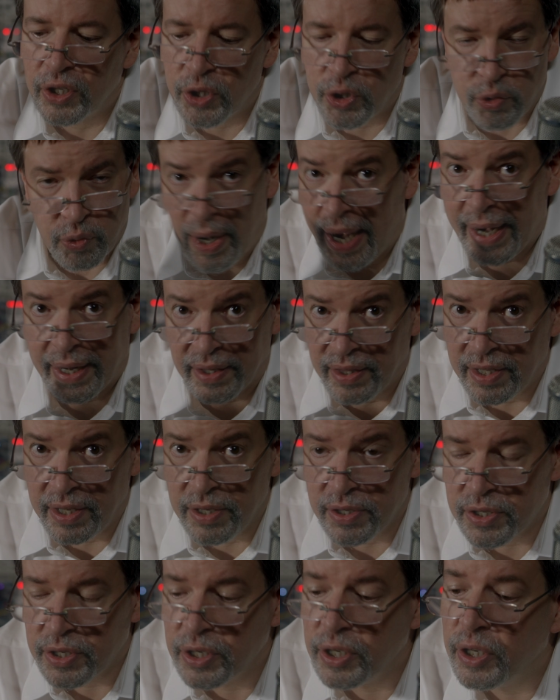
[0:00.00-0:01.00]
track
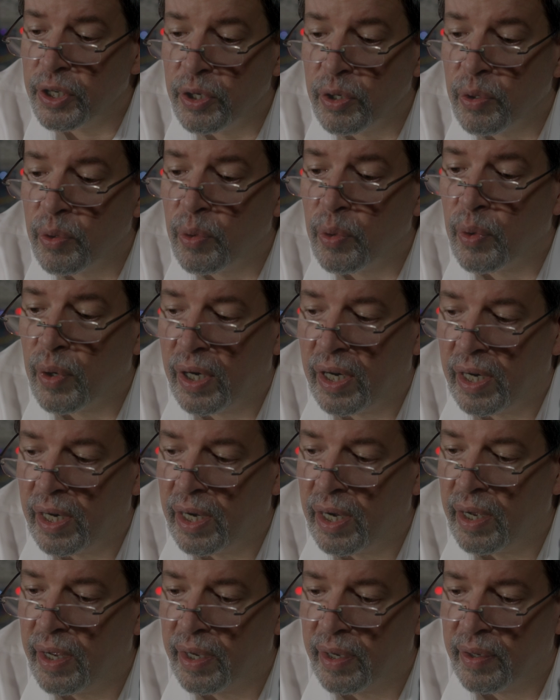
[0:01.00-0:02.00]
these new
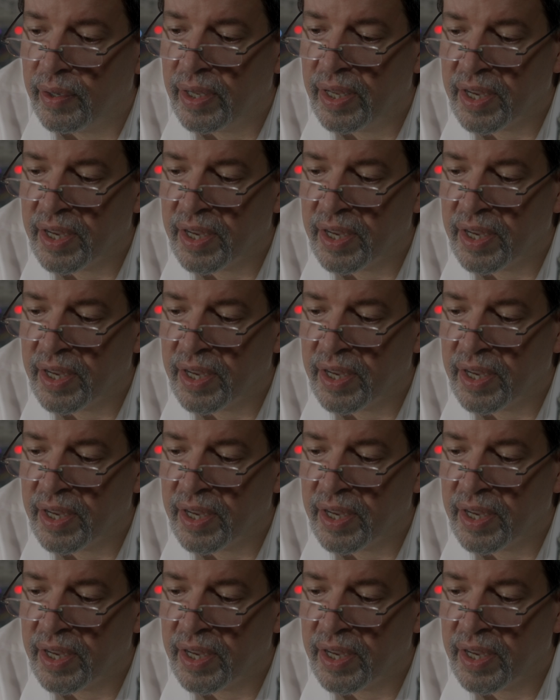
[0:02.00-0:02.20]
uh,